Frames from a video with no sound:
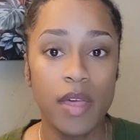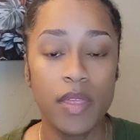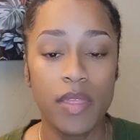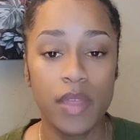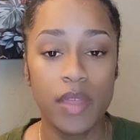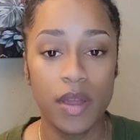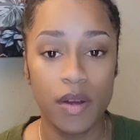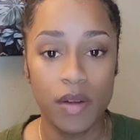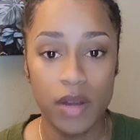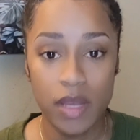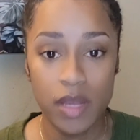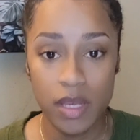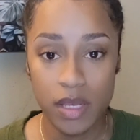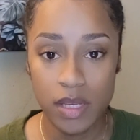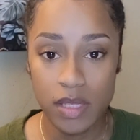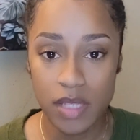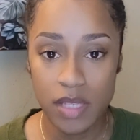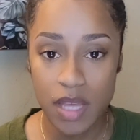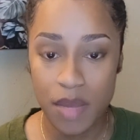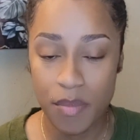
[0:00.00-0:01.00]
There
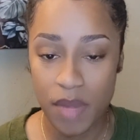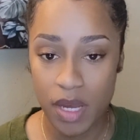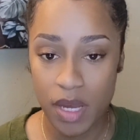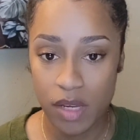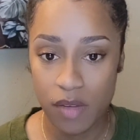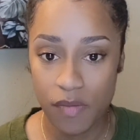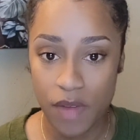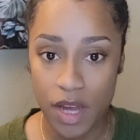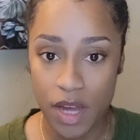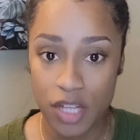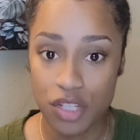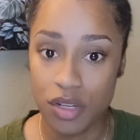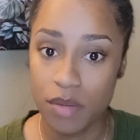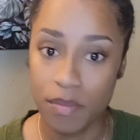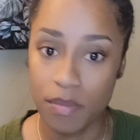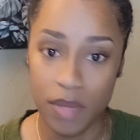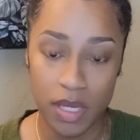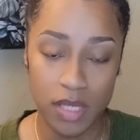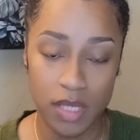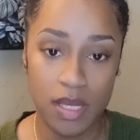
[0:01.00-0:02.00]
is a manufacturer
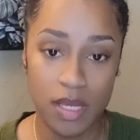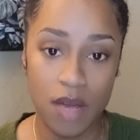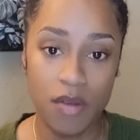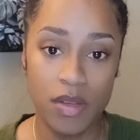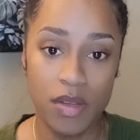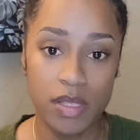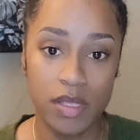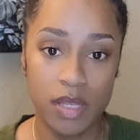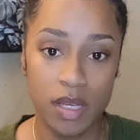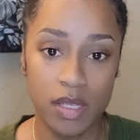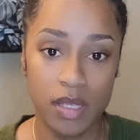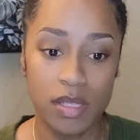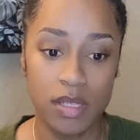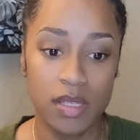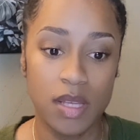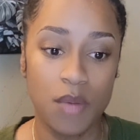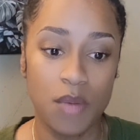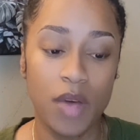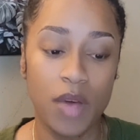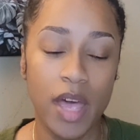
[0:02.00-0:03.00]
based out in Texas
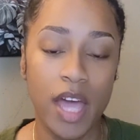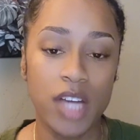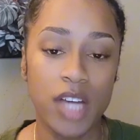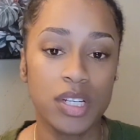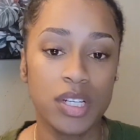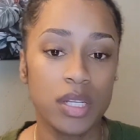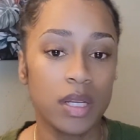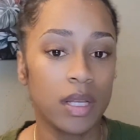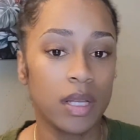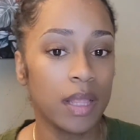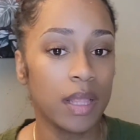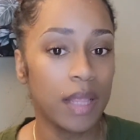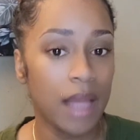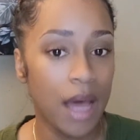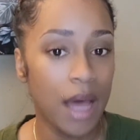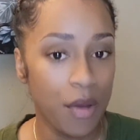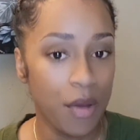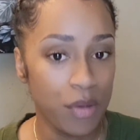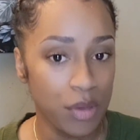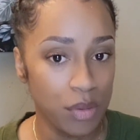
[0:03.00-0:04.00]
that will actually
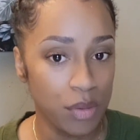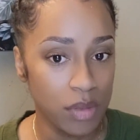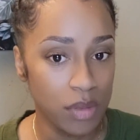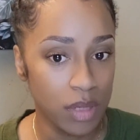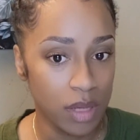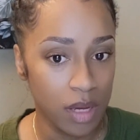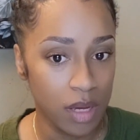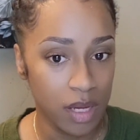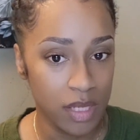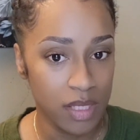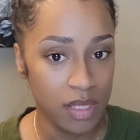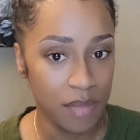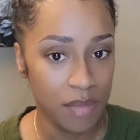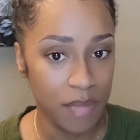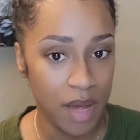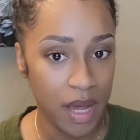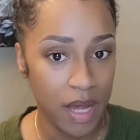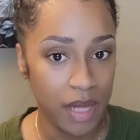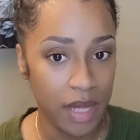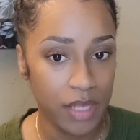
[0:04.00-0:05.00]
allow you to
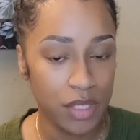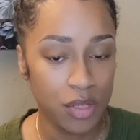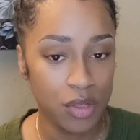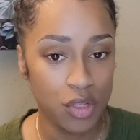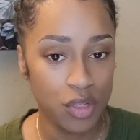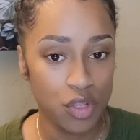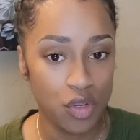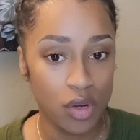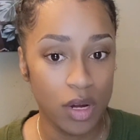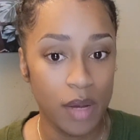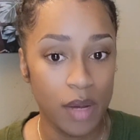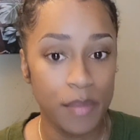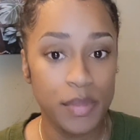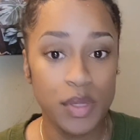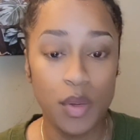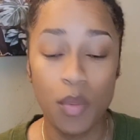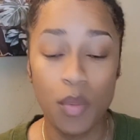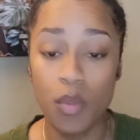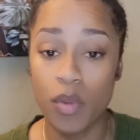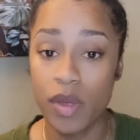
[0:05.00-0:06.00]
customize your
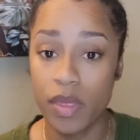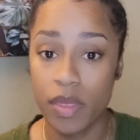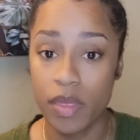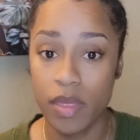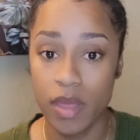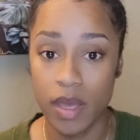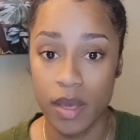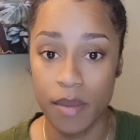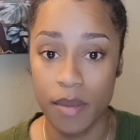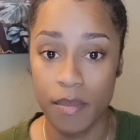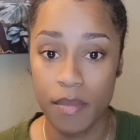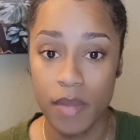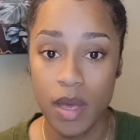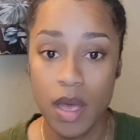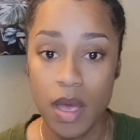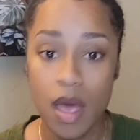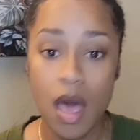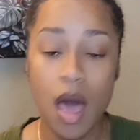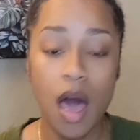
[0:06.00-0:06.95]
scrubs with them.